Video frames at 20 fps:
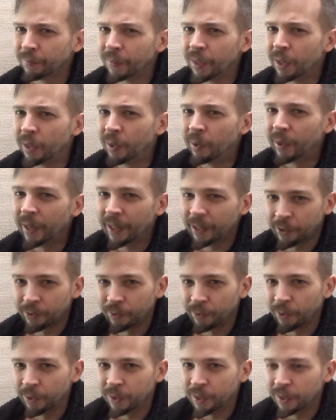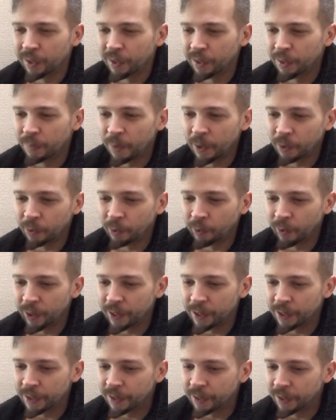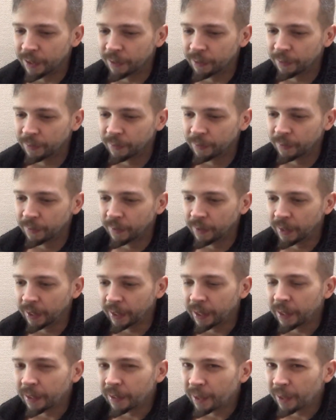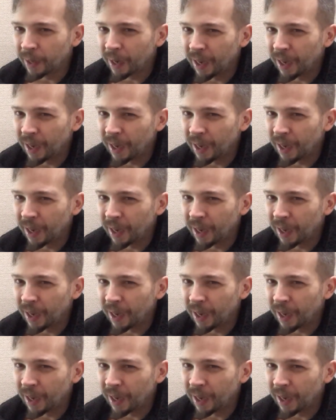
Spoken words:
you know, extra special crazy stuff. Like,